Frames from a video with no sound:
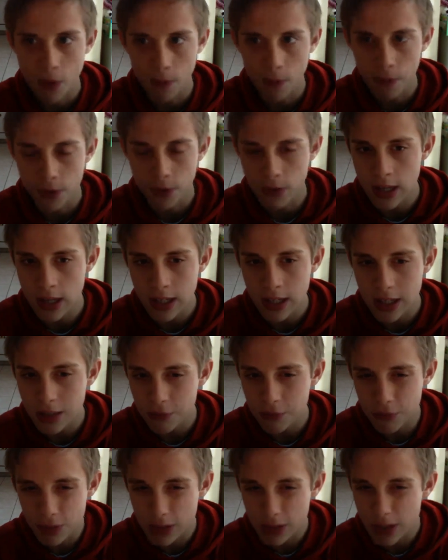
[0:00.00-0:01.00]
they're
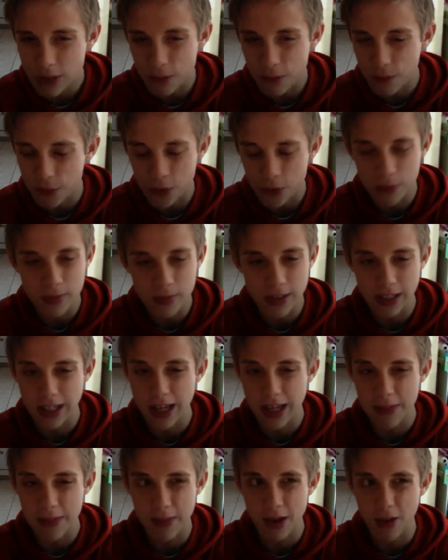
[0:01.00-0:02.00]
taking really the films that
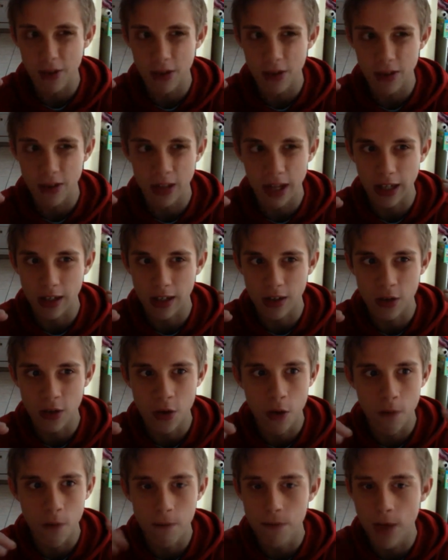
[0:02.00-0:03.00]
came out in like
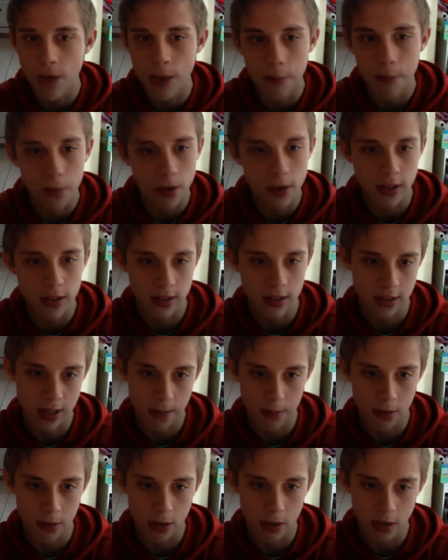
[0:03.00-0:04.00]
November and
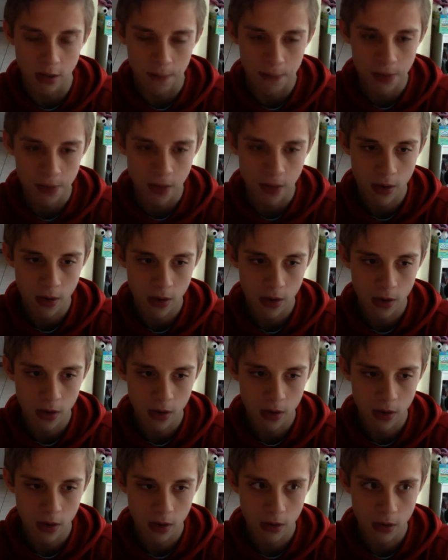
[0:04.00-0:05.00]
December,
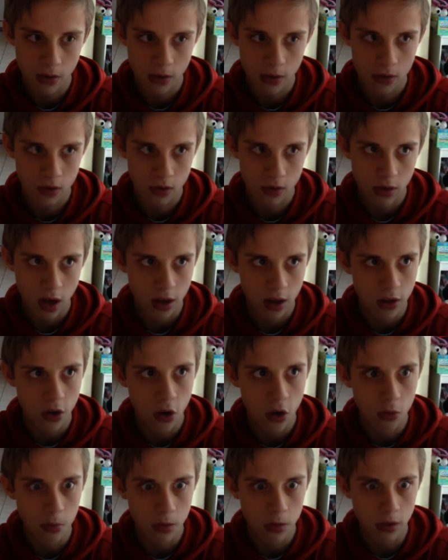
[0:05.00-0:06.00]

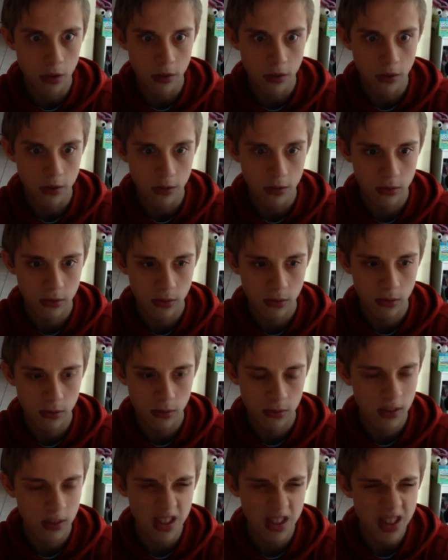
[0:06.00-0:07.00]
October.
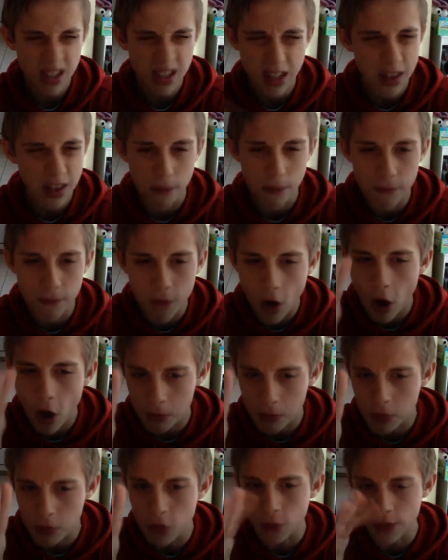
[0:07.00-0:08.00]
It's just like the
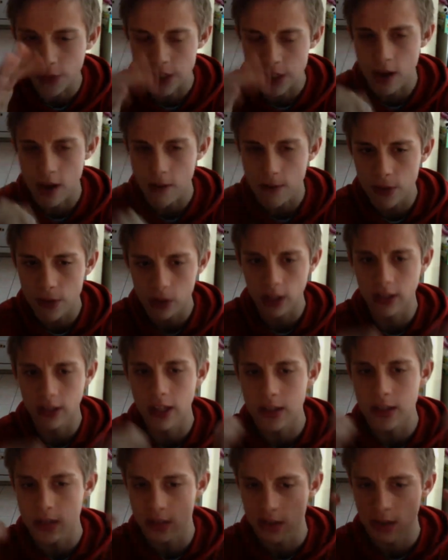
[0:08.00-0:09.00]
fall movies. I feel like they
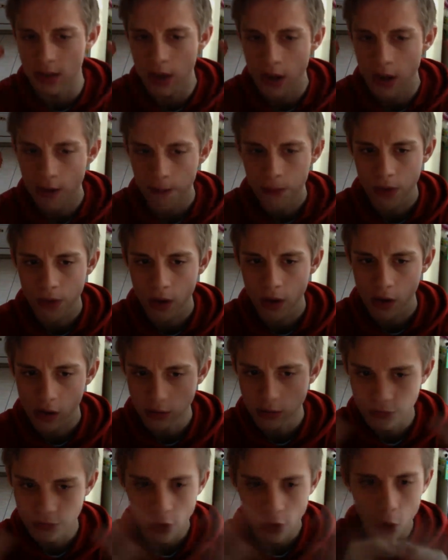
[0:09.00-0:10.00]
just
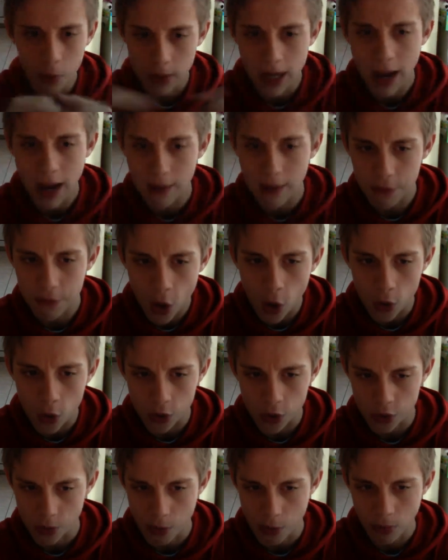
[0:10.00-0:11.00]
only have
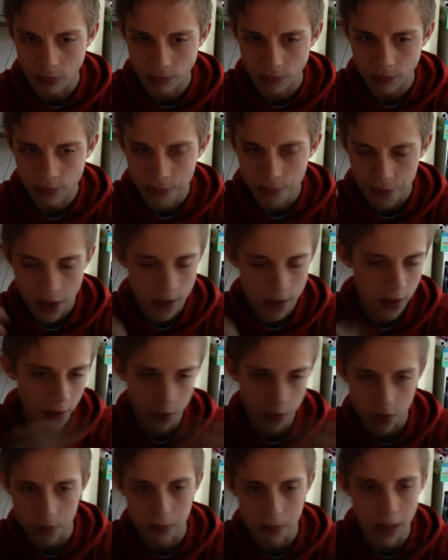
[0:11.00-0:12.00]
those. And then
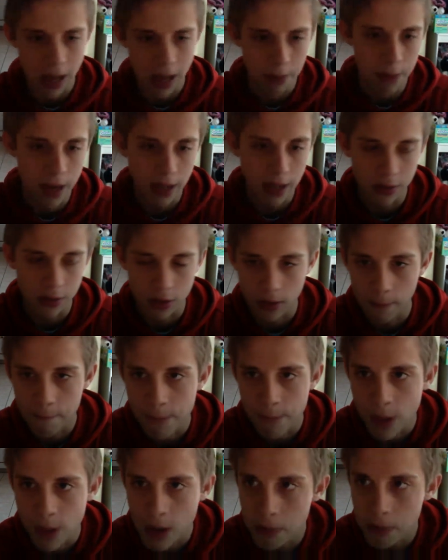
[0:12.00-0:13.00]
there's Black Panther.
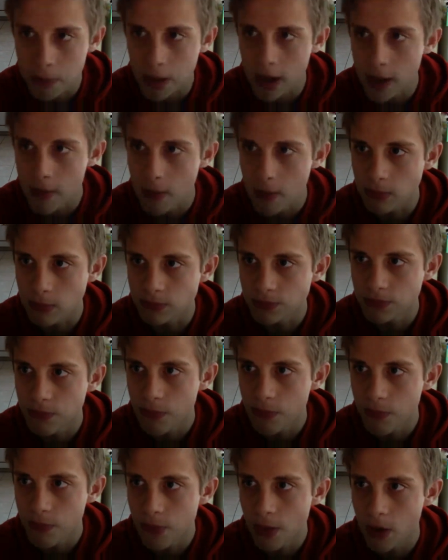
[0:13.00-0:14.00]
But
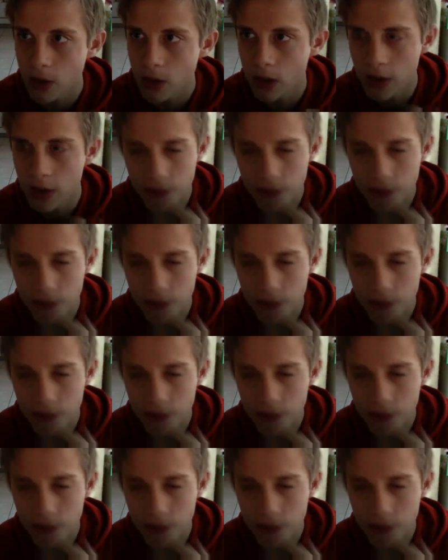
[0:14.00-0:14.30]
I